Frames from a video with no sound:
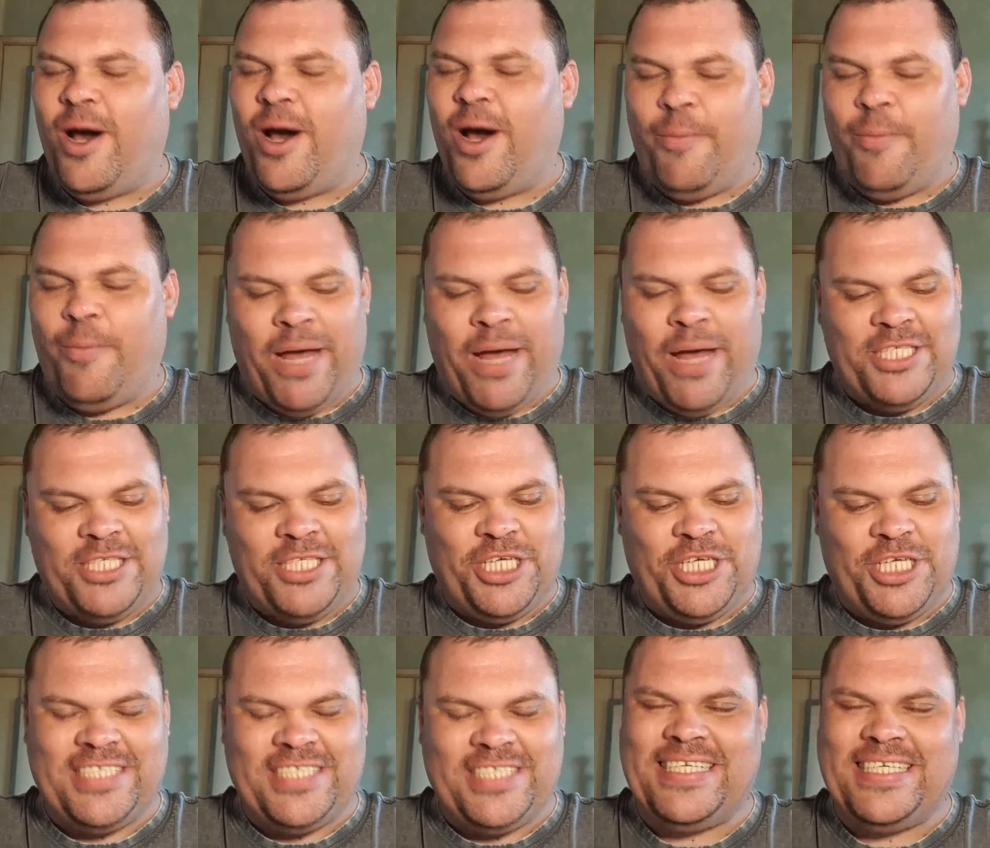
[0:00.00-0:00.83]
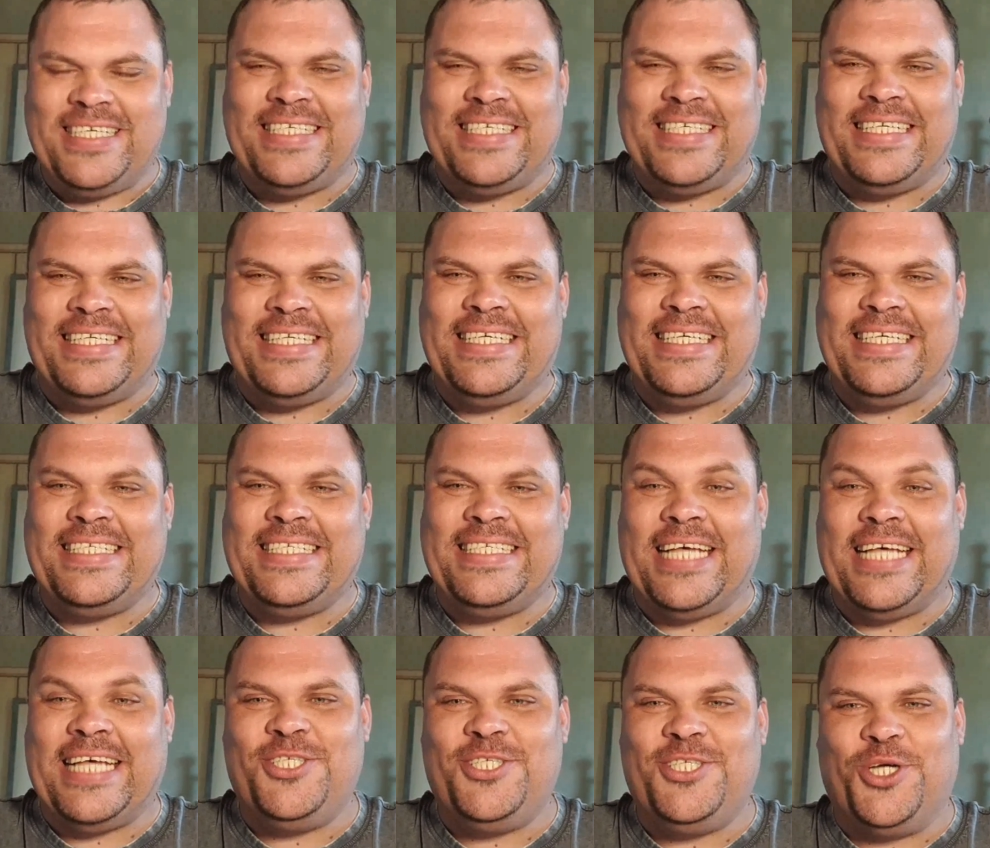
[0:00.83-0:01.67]
or Manchester
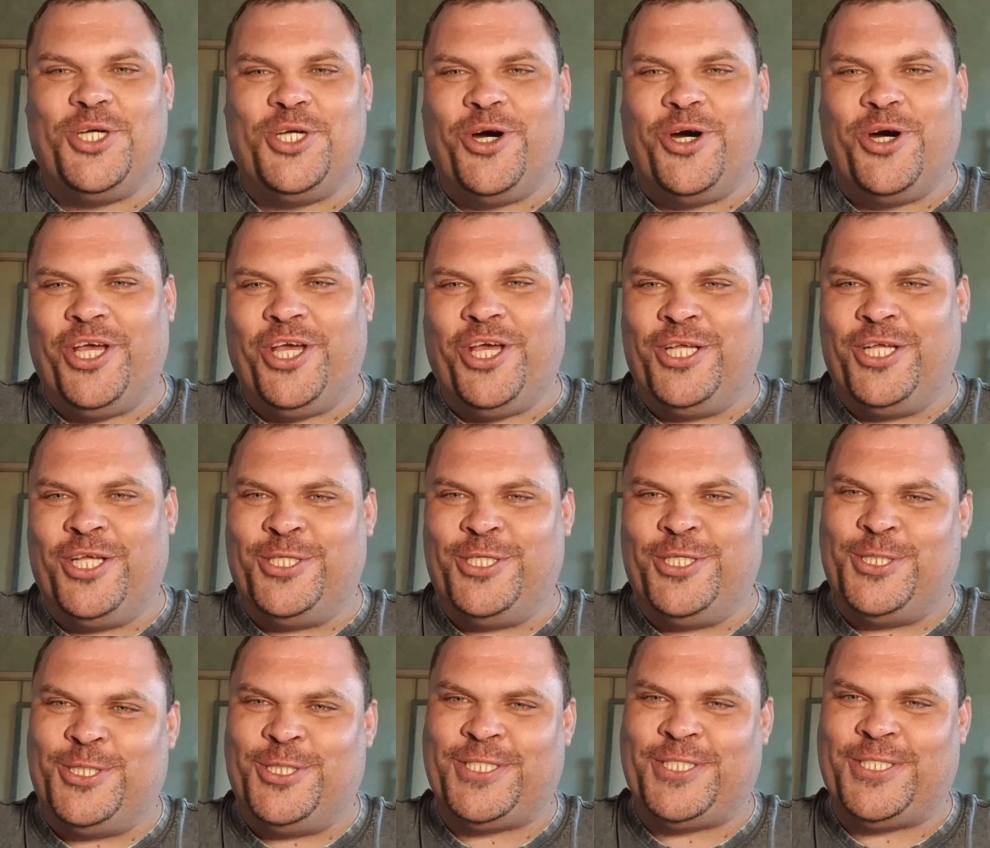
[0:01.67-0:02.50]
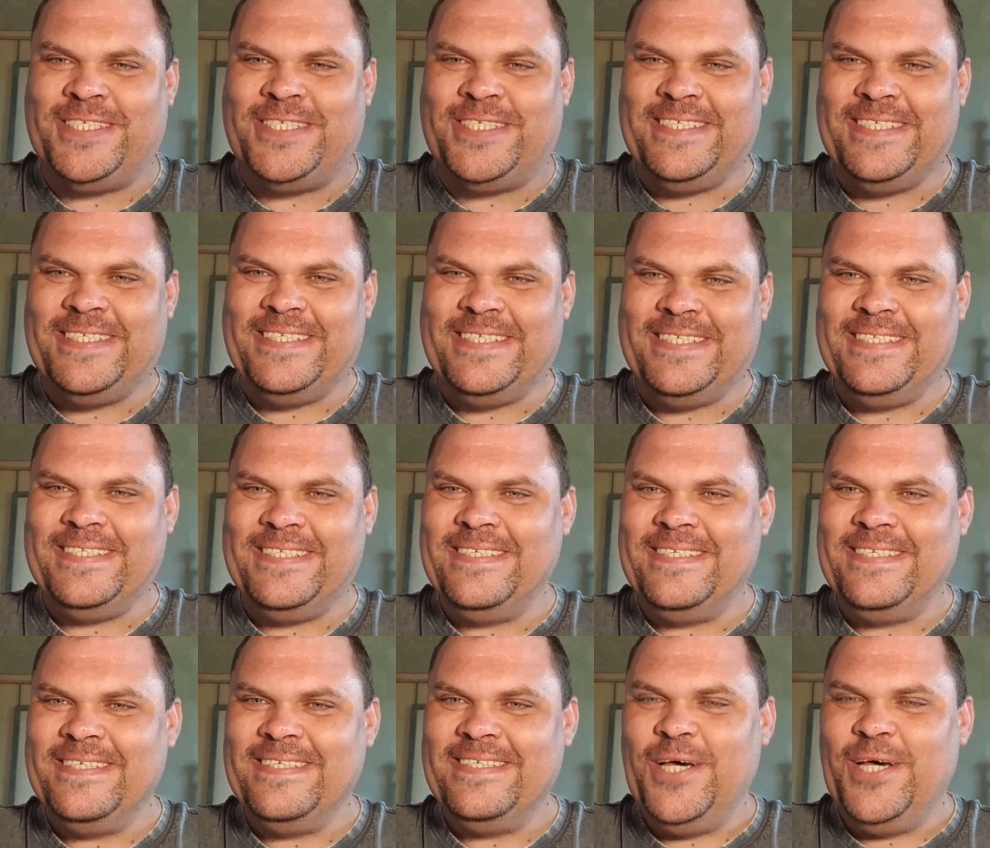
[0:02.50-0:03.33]
City Centurions?
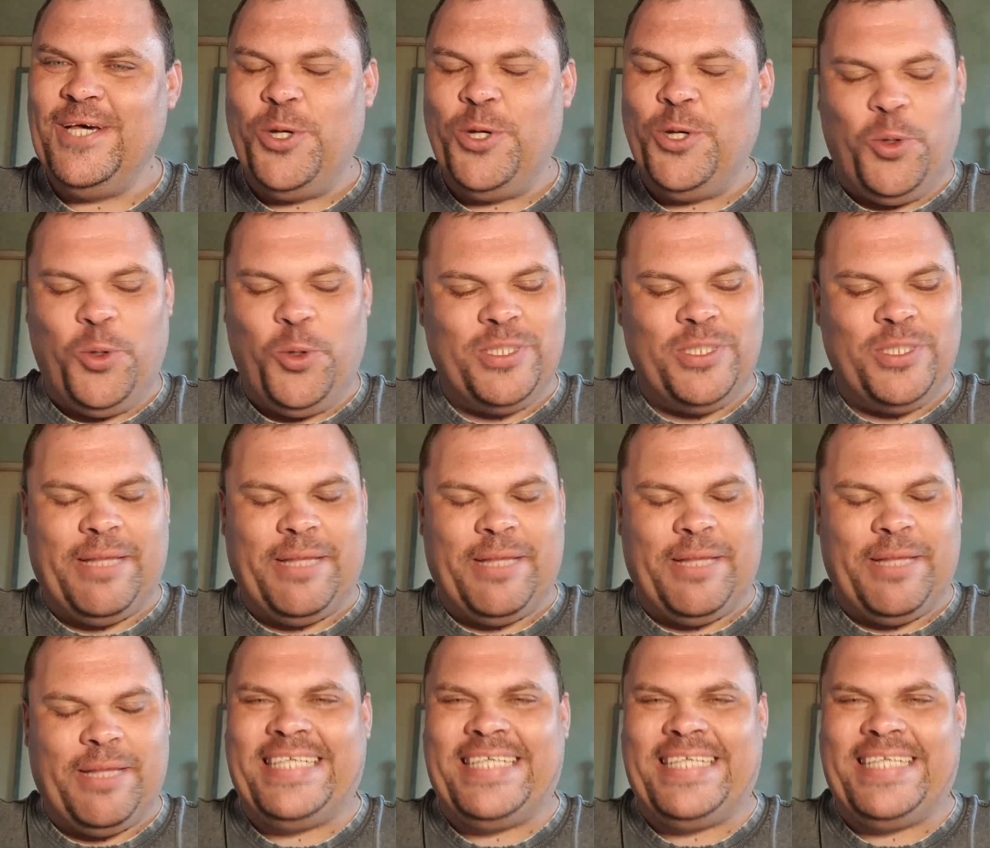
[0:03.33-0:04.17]
Who was the